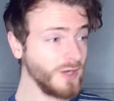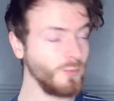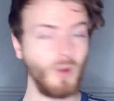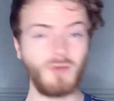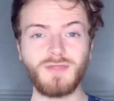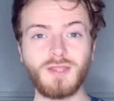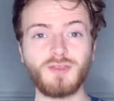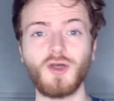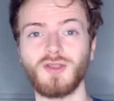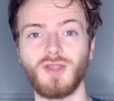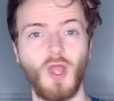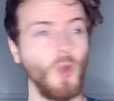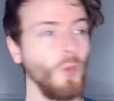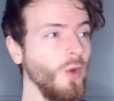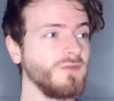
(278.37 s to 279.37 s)
What have they
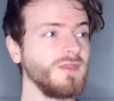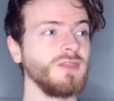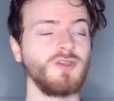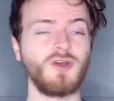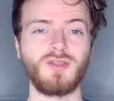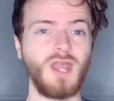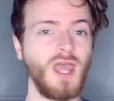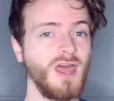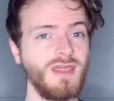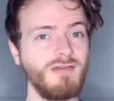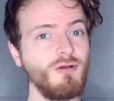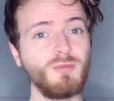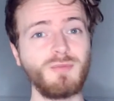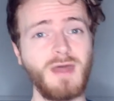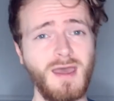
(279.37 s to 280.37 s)
done?
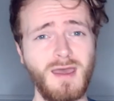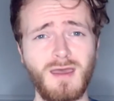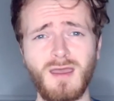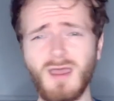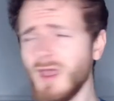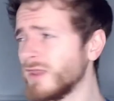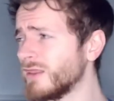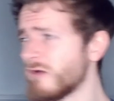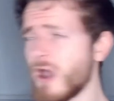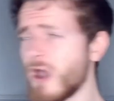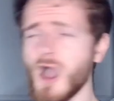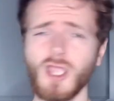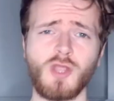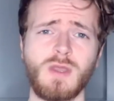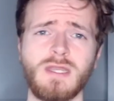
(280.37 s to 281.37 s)
They're up there, they're
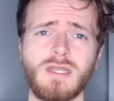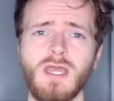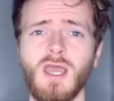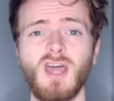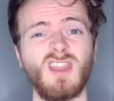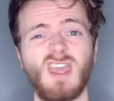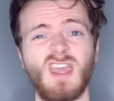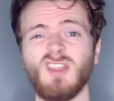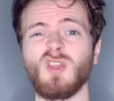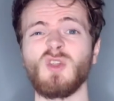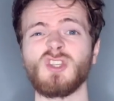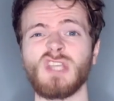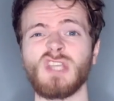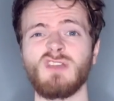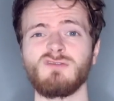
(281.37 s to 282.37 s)
arguing, they ain't doing
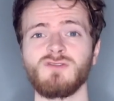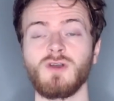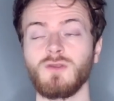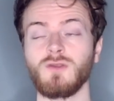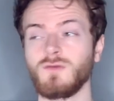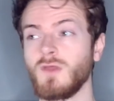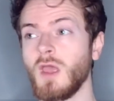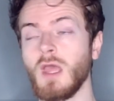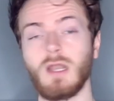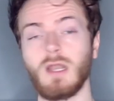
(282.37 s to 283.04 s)
shit for us.